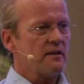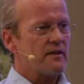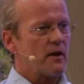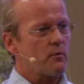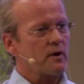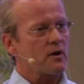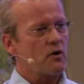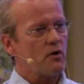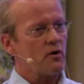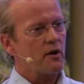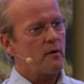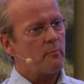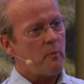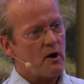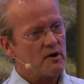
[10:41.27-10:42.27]
that we call
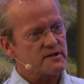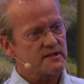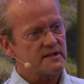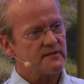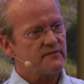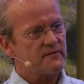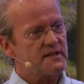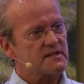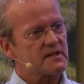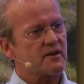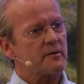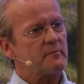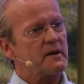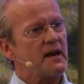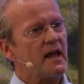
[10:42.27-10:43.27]
a positive
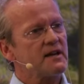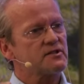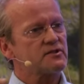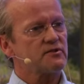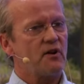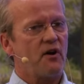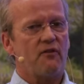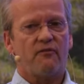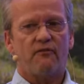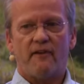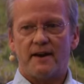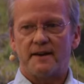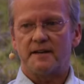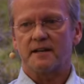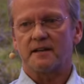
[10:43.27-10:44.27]
discrimination of
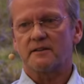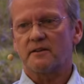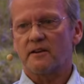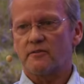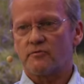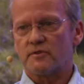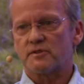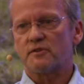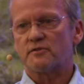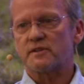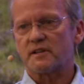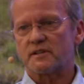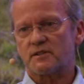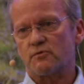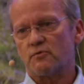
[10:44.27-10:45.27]
funding and
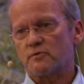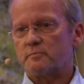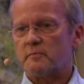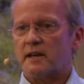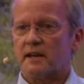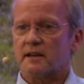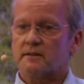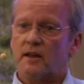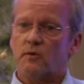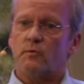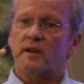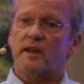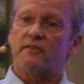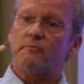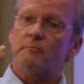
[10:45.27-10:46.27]
resourcing schools, meaning that
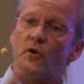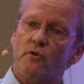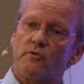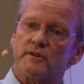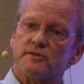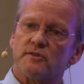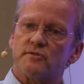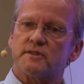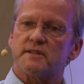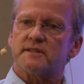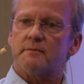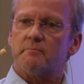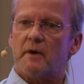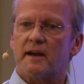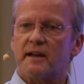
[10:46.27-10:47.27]
we give more resources
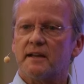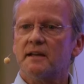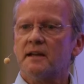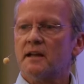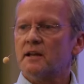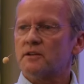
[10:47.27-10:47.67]
and money